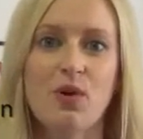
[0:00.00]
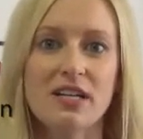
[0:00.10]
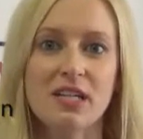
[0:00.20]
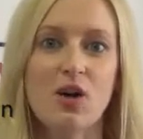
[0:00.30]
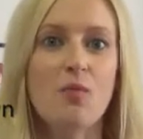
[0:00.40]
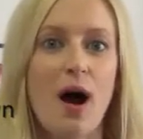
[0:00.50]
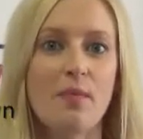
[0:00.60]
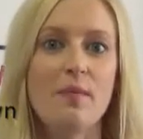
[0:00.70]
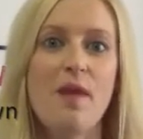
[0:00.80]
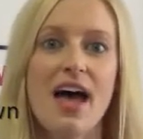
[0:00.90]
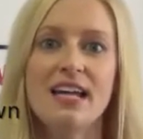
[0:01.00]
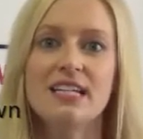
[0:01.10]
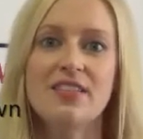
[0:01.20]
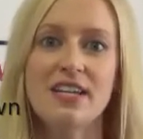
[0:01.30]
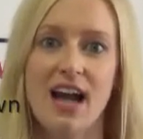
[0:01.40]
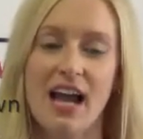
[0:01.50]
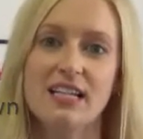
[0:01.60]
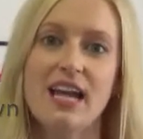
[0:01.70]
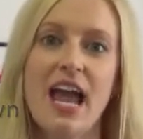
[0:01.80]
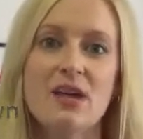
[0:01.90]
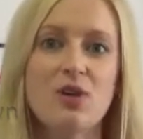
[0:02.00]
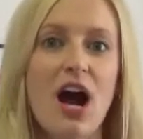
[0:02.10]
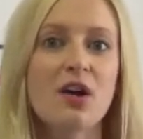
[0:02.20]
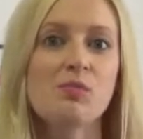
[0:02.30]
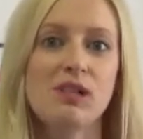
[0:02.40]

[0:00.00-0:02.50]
President Obama met into the night to hammer out a